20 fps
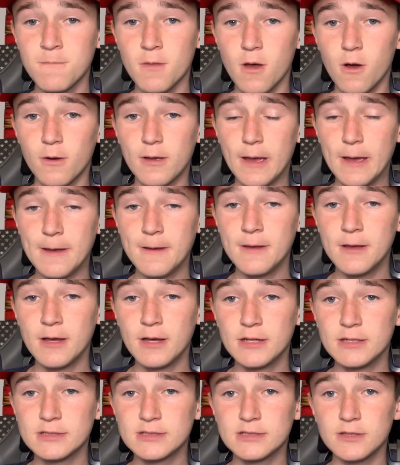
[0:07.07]
Okay,
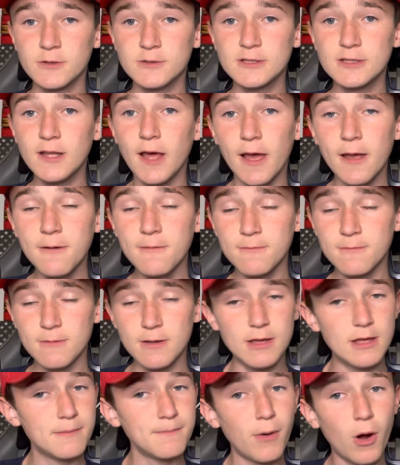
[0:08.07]
so today
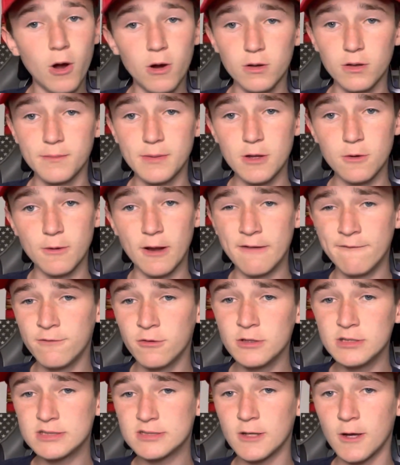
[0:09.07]
in Parliament,
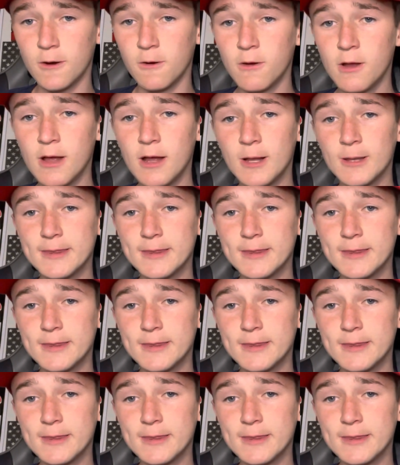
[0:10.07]
rightfully so,